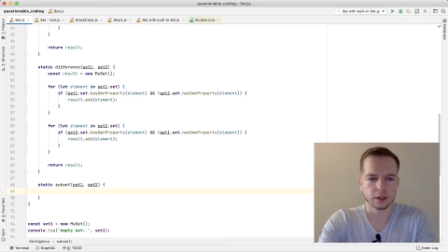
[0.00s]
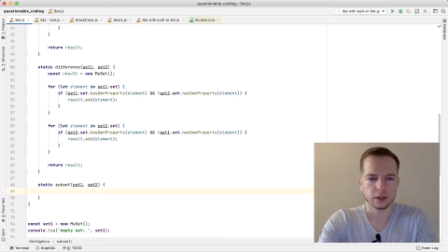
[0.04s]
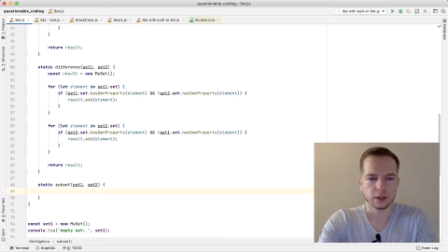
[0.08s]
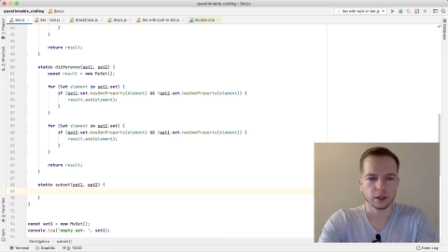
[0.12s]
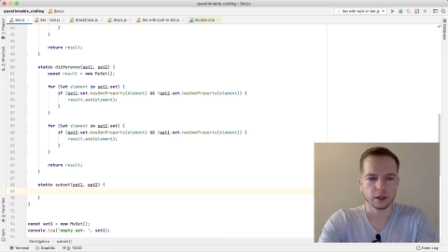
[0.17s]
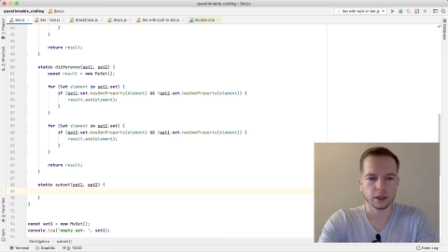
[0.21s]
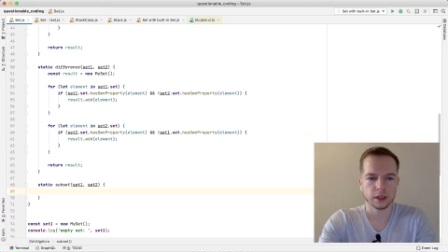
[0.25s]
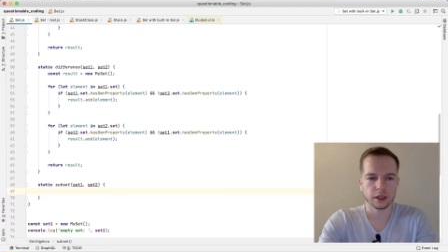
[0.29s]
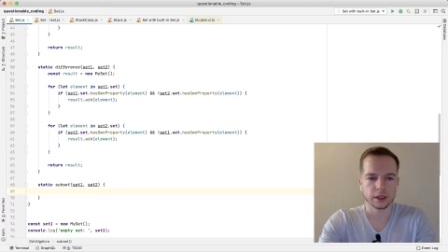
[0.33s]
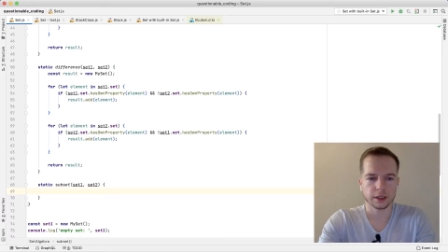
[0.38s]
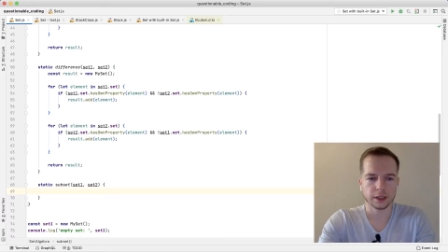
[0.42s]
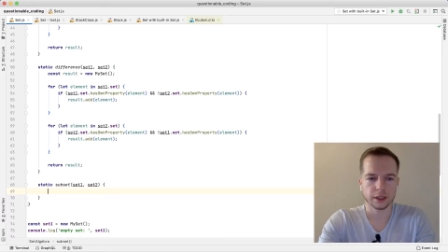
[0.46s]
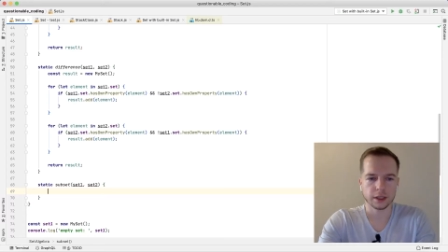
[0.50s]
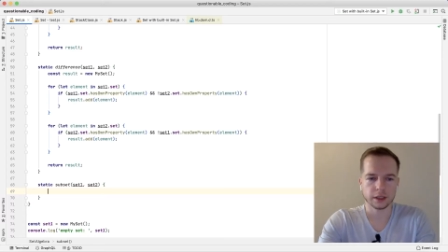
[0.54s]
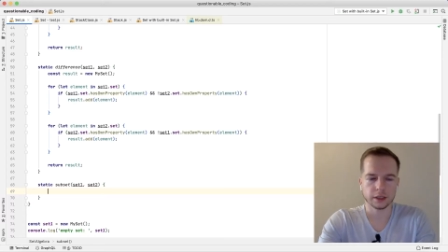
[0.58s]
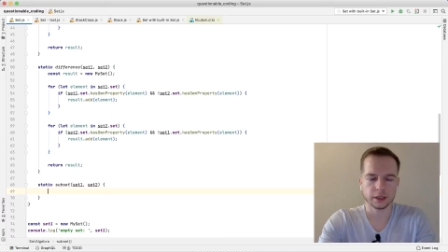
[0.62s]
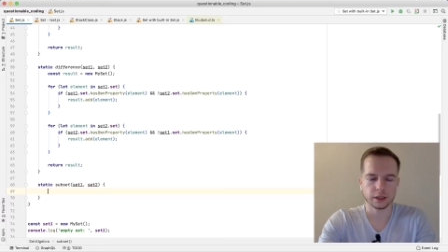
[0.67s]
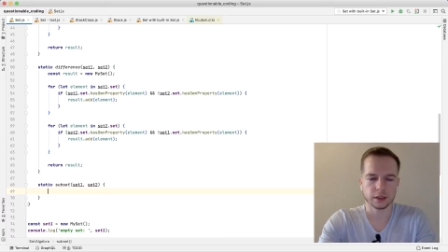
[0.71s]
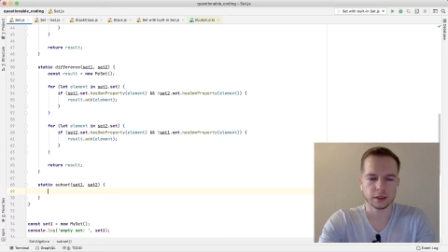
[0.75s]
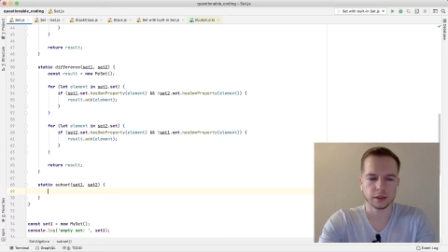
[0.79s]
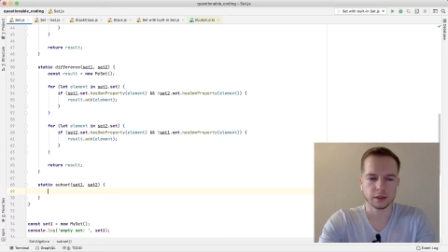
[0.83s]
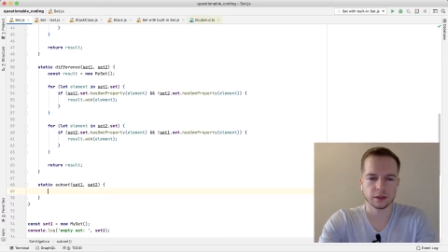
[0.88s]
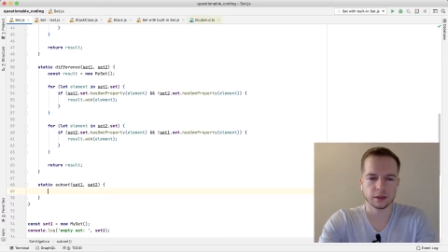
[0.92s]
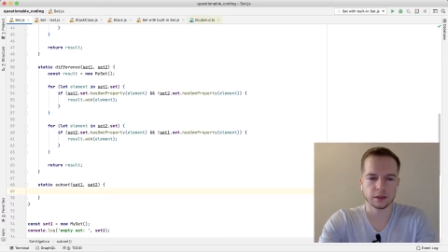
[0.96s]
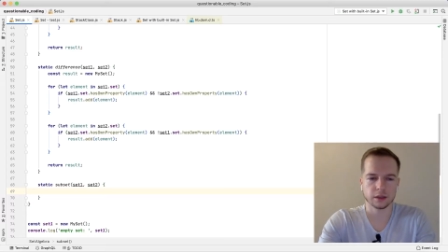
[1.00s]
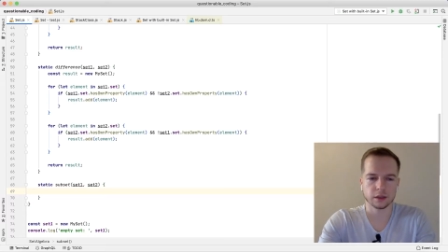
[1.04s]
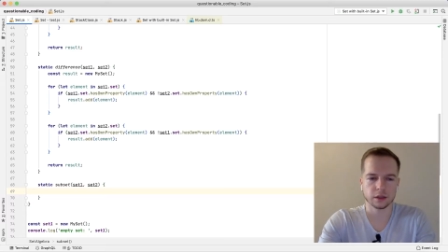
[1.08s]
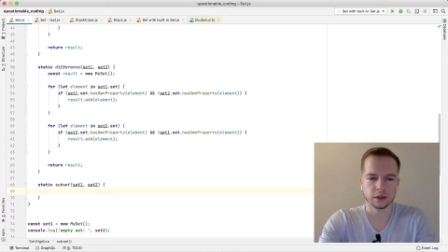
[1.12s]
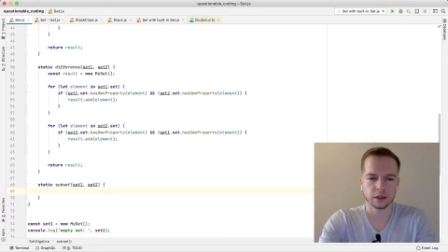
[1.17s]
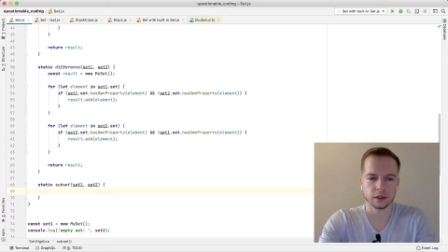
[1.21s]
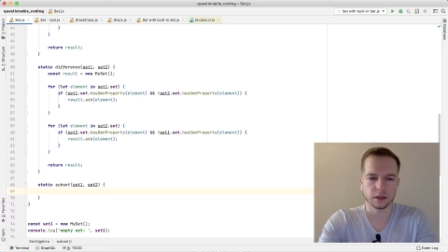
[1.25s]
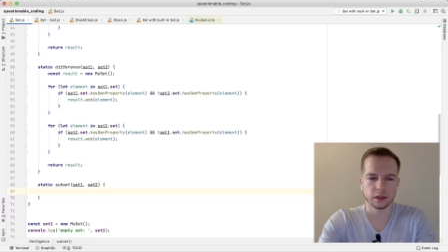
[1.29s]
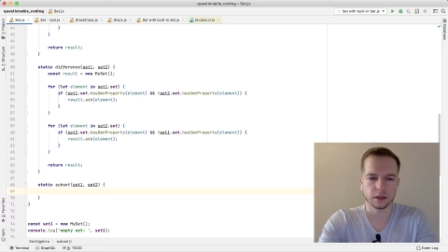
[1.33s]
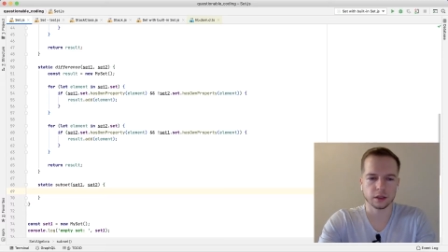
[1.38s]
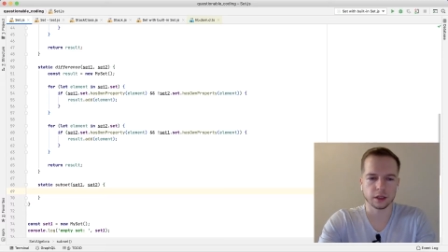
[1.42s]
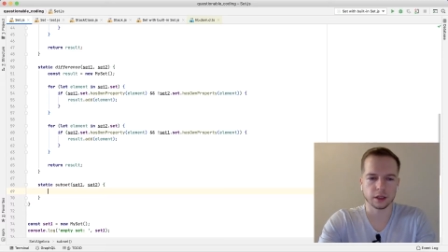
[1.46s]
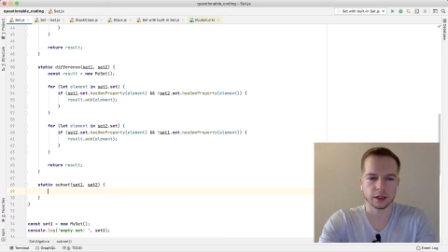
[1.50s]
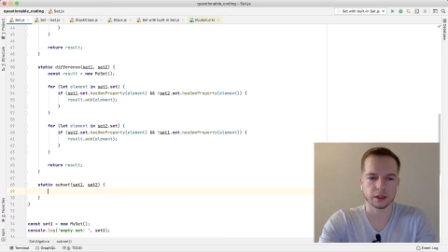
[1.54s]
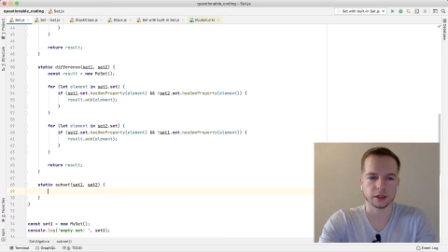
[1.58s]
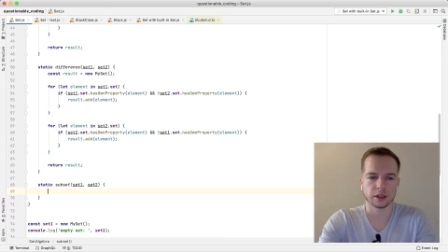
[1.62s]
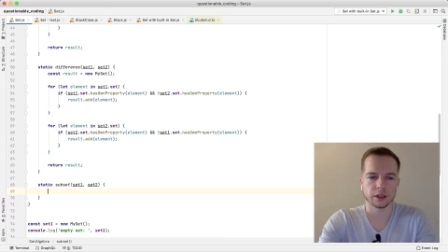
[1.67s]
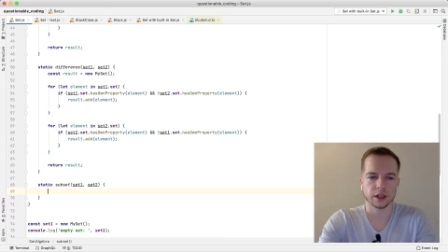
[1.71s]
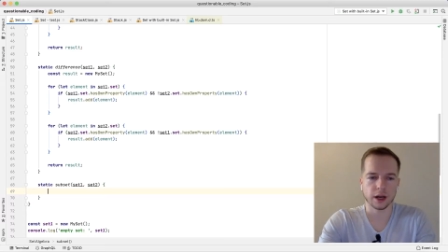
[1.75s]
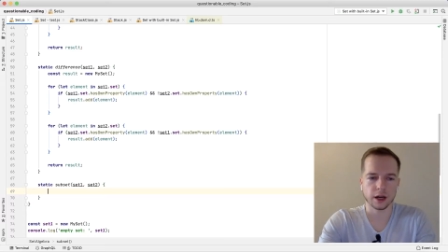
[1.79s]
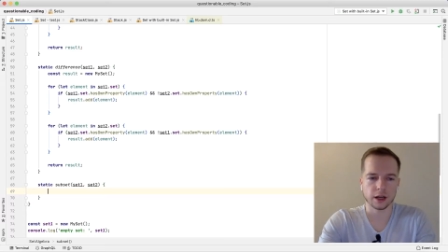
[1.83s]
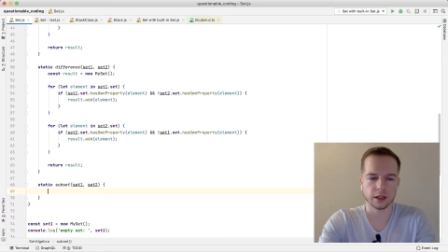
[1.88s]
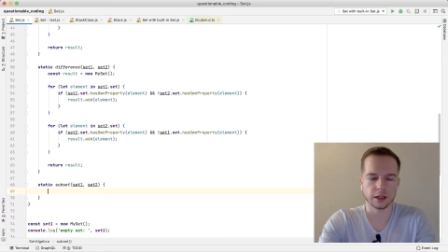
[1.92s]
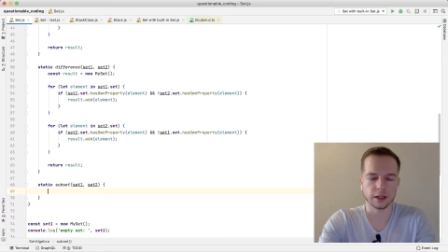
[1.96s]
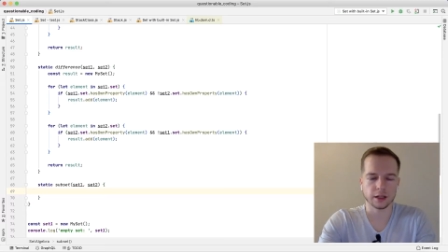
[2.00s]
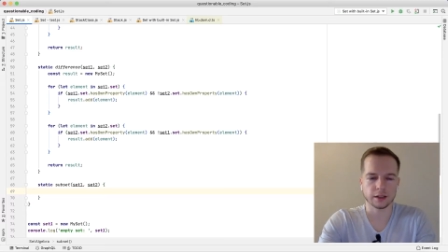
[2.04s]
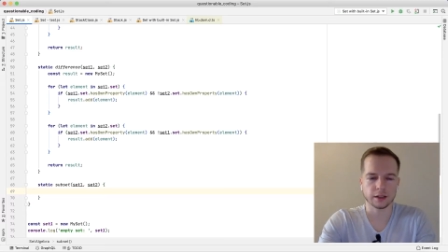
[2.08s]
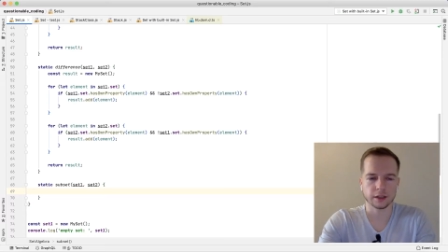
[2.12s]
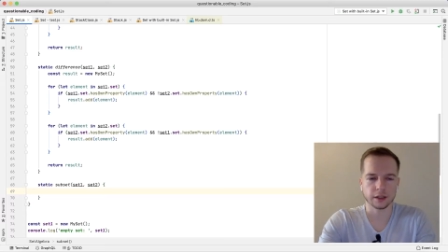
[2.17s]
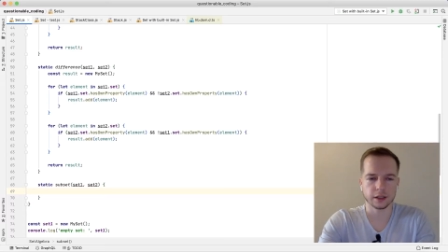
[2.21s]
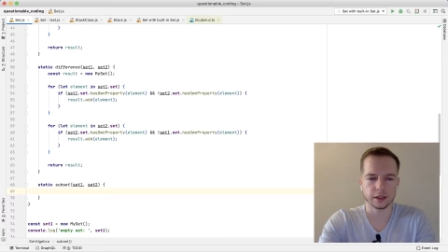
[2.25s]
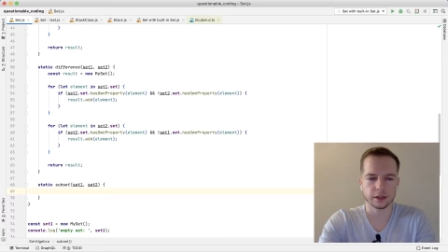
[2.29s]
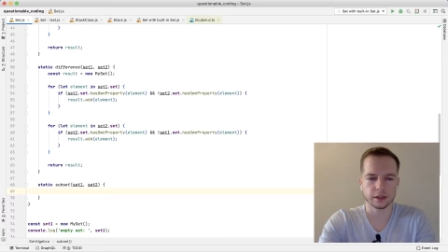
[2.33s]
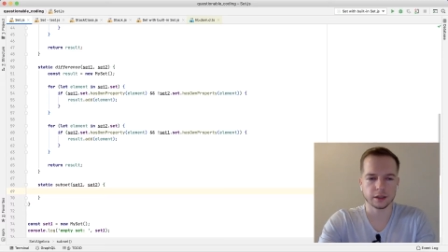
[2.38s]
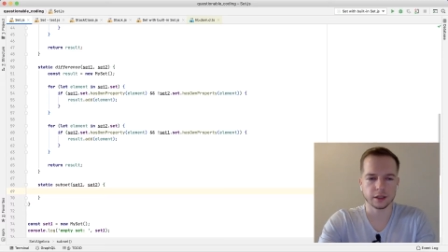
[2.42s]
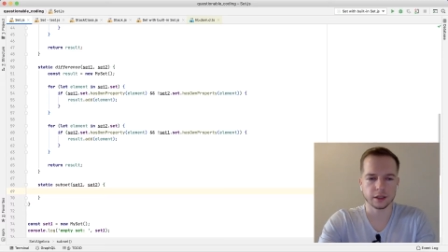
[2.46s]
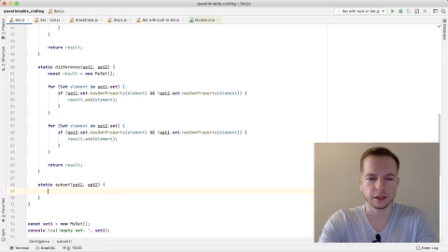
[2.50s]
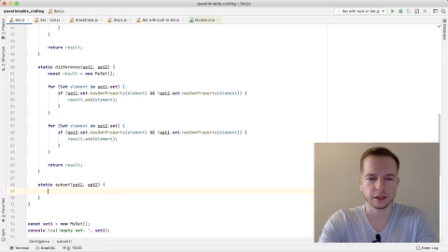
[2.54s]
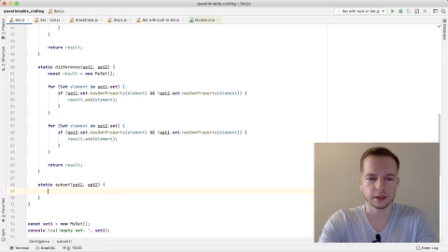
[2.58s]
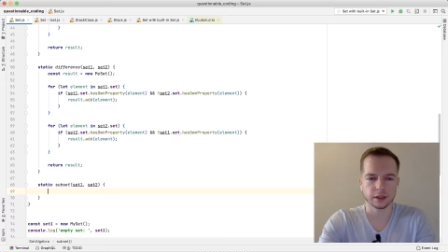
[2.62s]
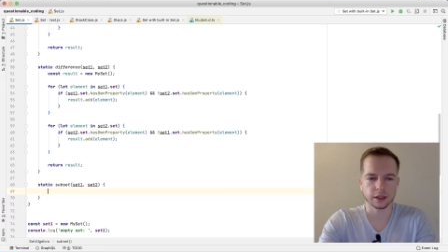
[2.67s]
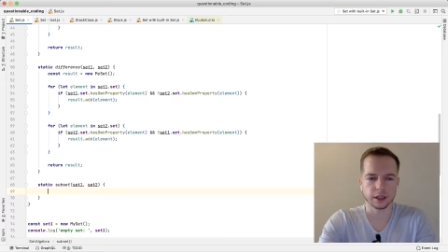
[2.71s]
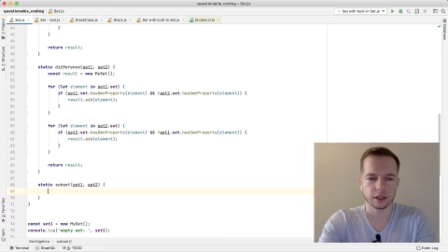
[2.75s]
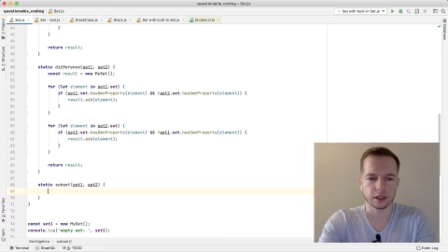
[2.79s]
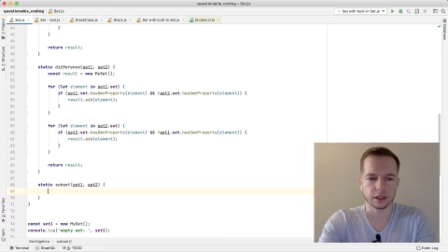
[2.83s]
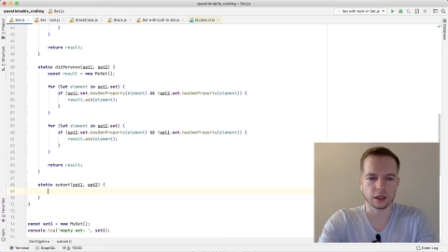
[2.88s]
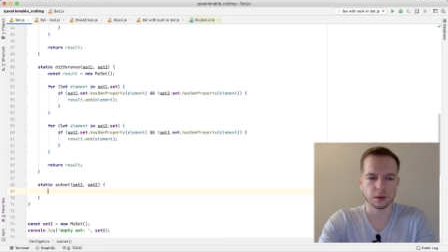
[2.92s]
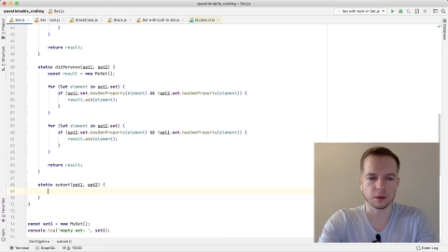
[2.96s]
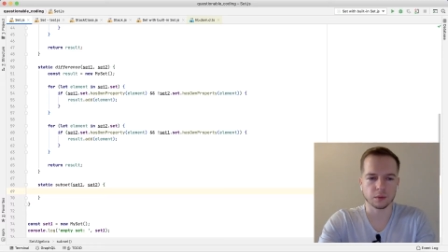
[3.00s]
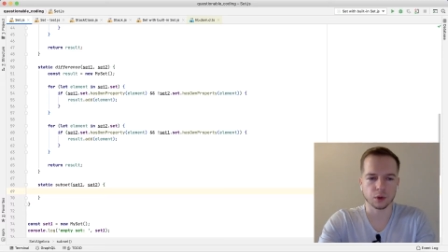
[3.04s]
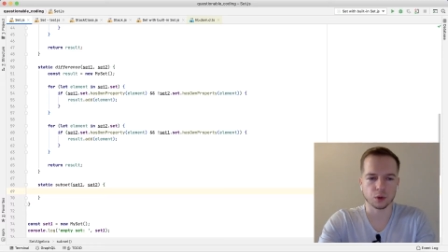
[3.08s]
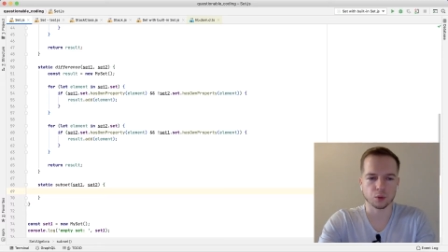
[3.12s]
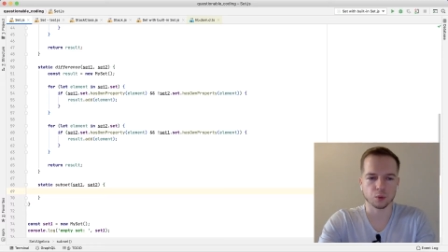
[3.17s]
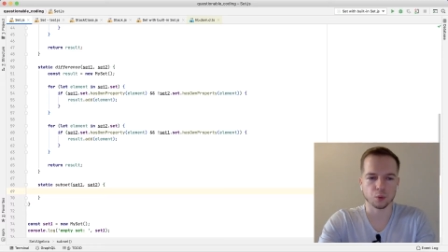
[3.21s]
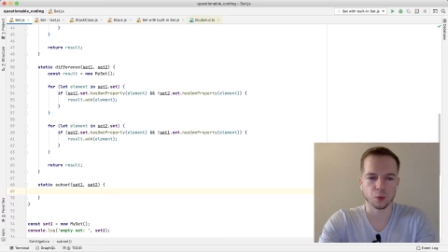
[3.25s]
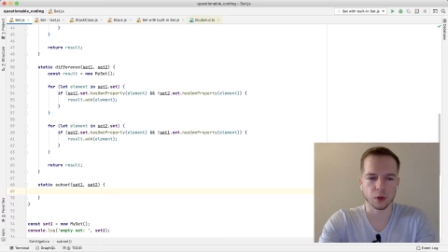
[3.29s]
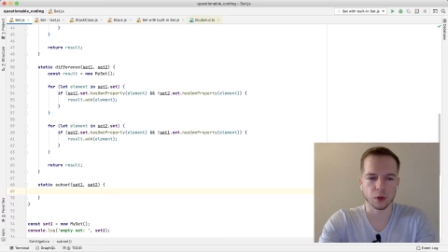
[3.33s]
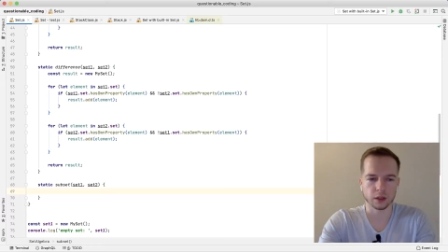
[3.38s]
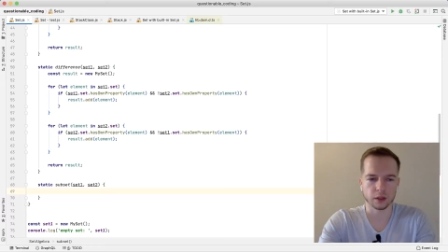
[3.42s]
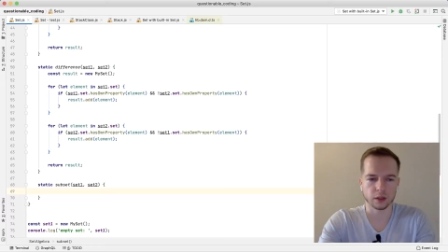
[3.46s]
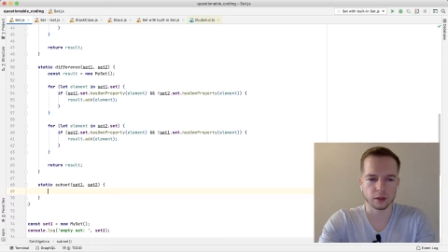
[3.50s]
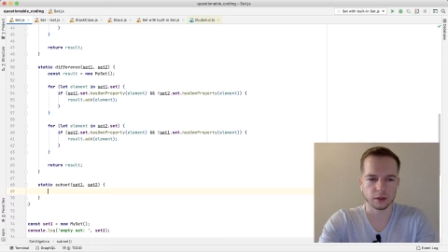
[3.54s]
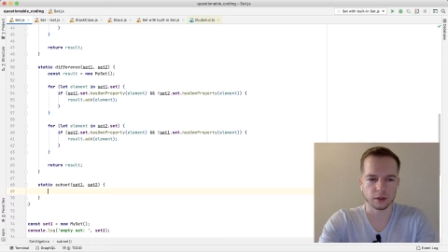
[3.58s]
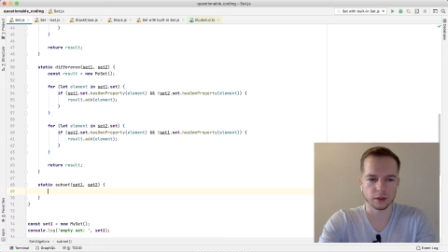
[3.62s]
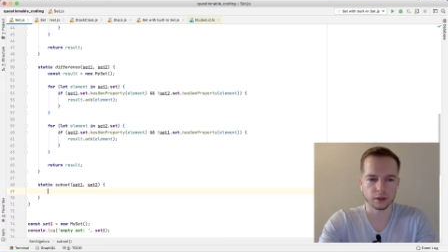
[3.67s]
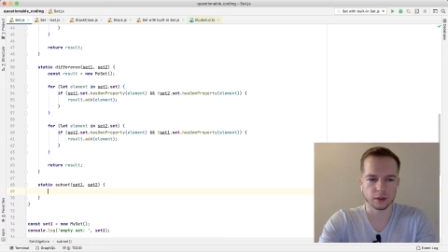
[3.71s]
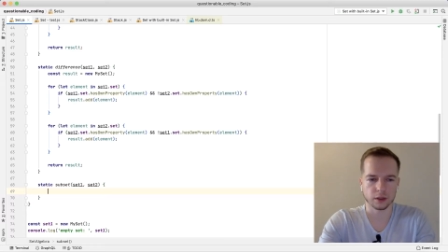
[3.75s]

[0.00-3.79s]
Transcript: exists, like entirely exists in set number 1.